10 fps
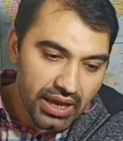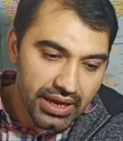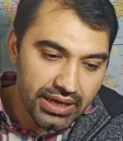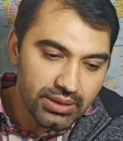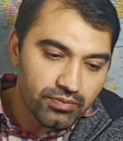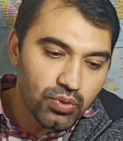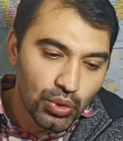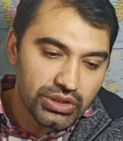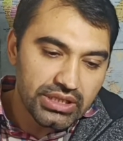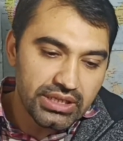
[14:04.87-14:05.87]
And
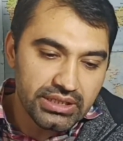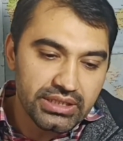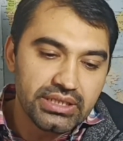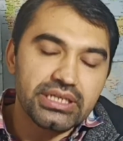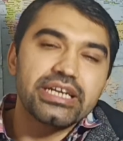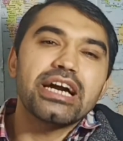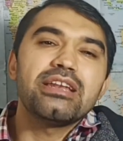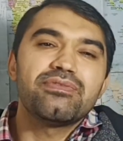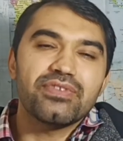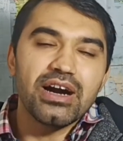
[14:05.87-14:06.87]
fourthly, the
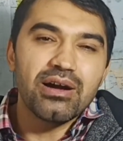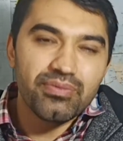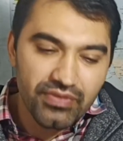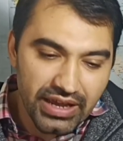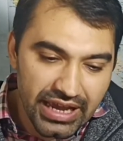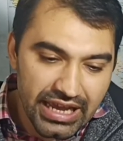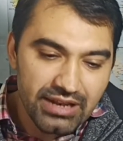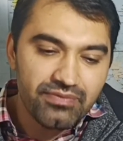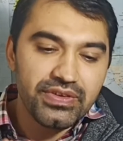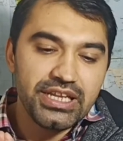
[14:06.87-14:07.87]
gulf of
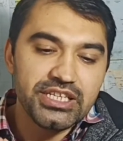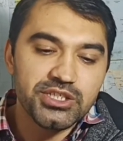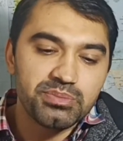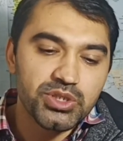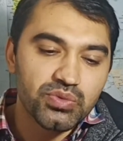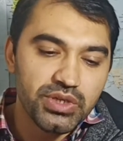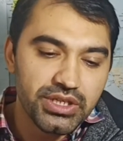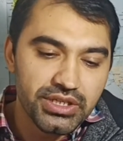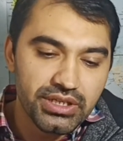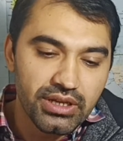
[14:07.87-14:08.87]
ill feelings
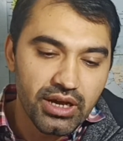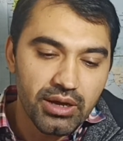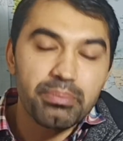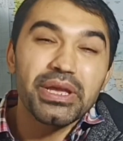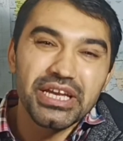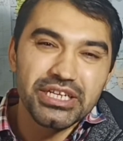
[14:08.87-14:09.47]
between the